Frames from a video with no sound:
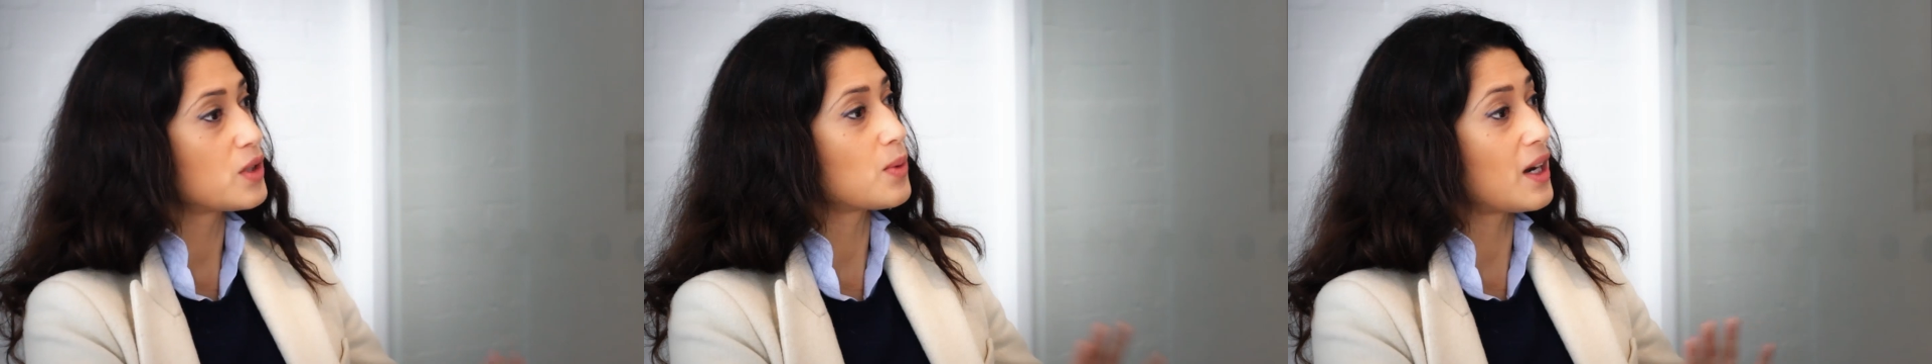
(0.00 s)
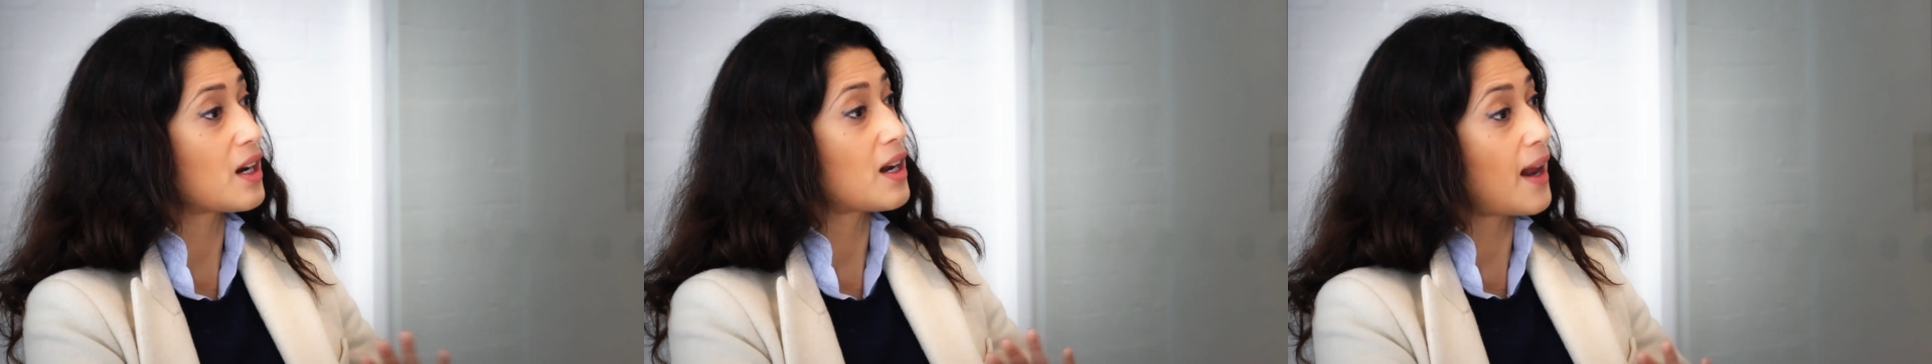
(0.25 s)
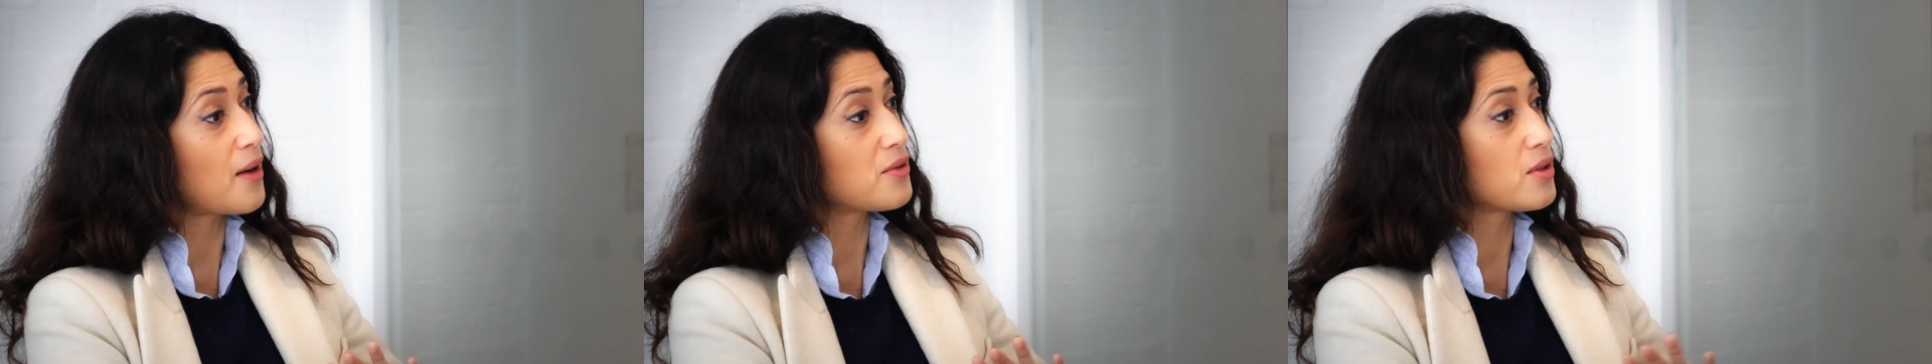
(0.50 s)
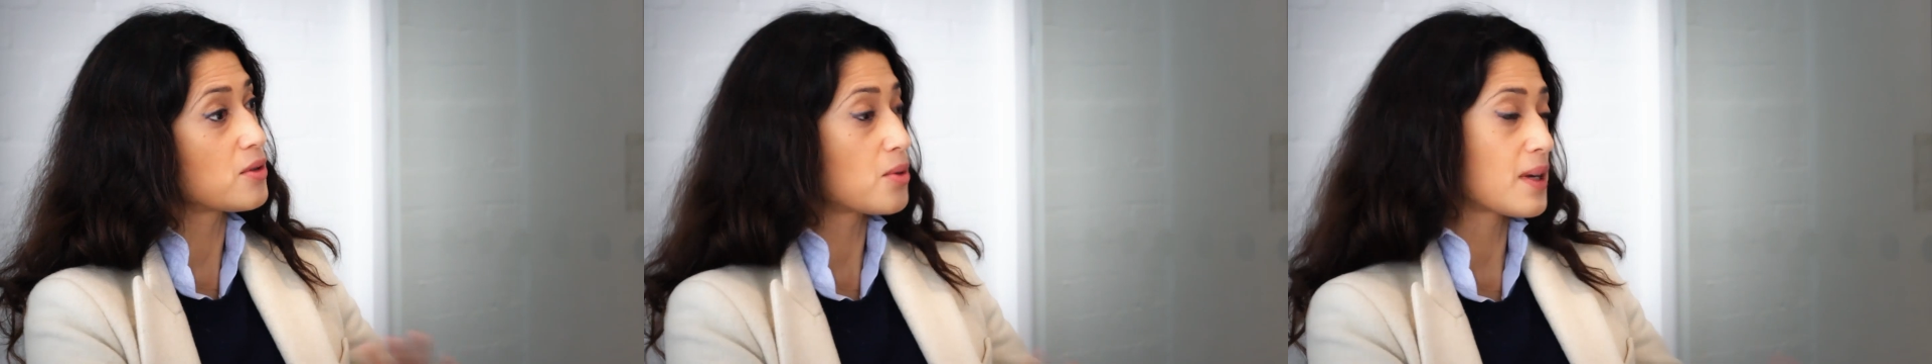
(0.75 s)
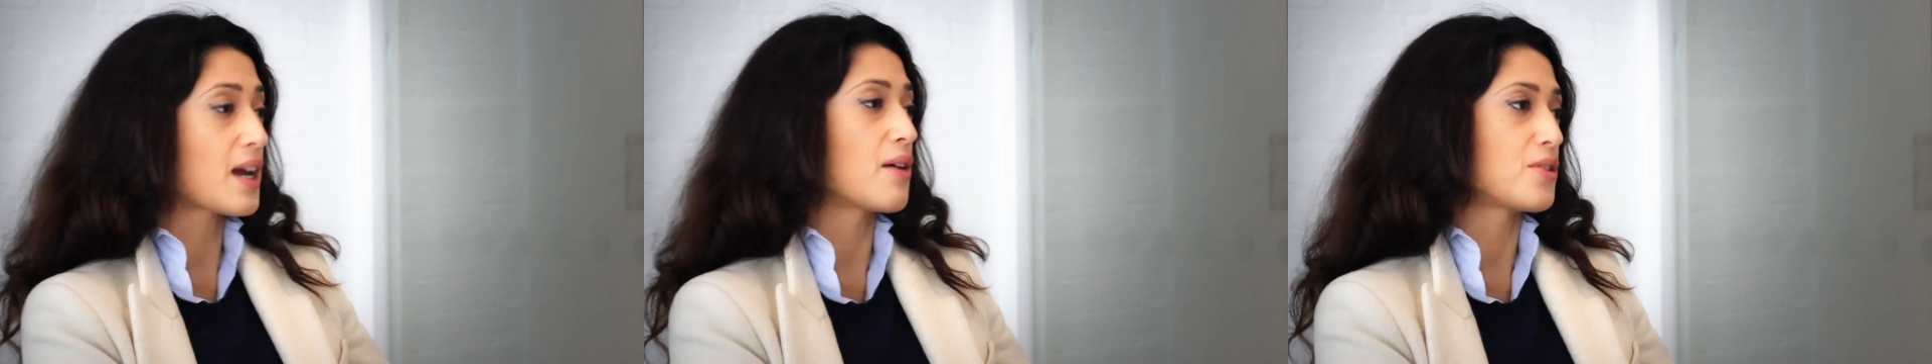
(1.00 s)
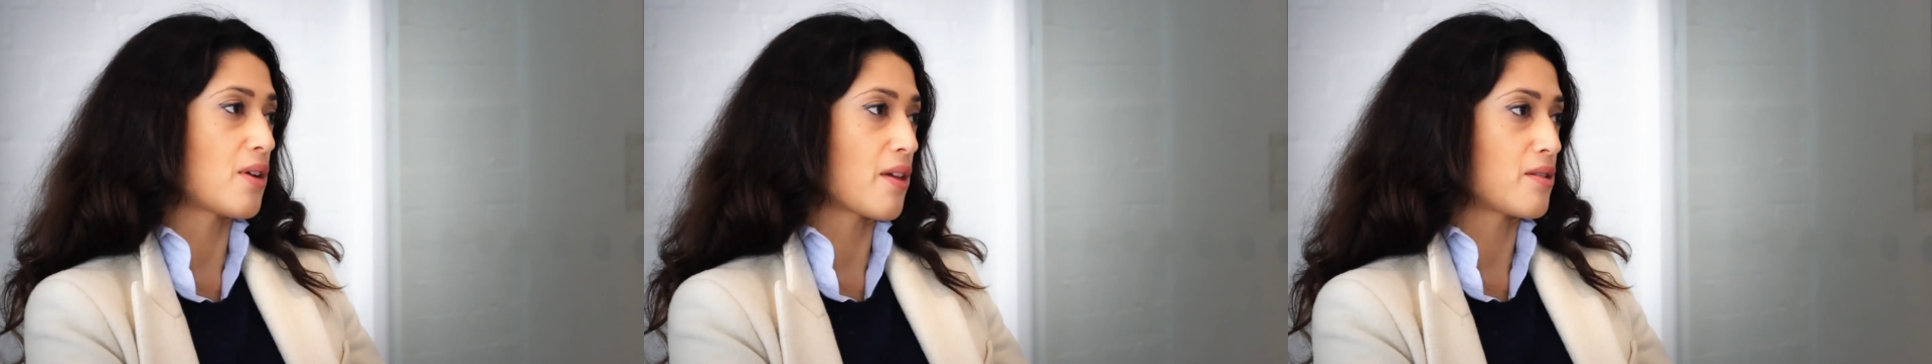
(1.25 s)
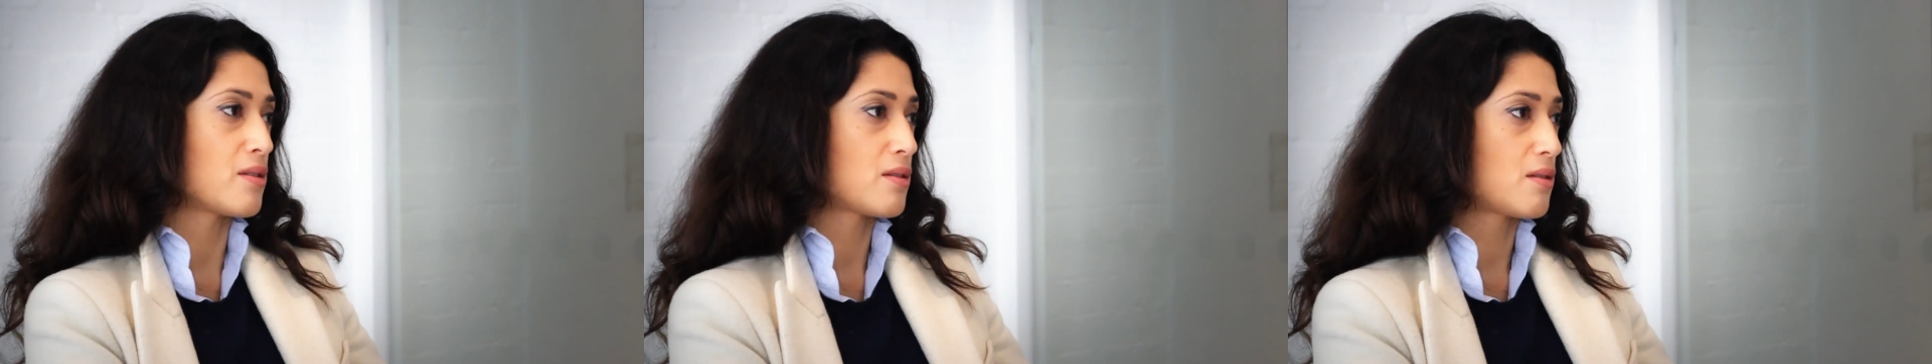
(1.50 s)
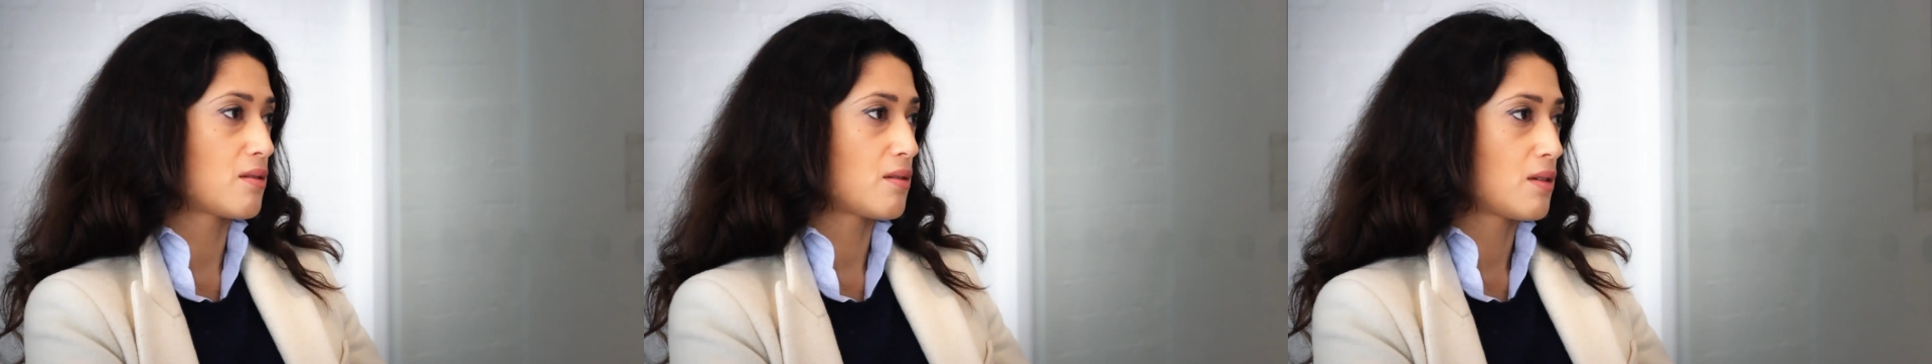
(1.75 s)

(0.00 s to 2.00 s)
is when it allows you to encounter others.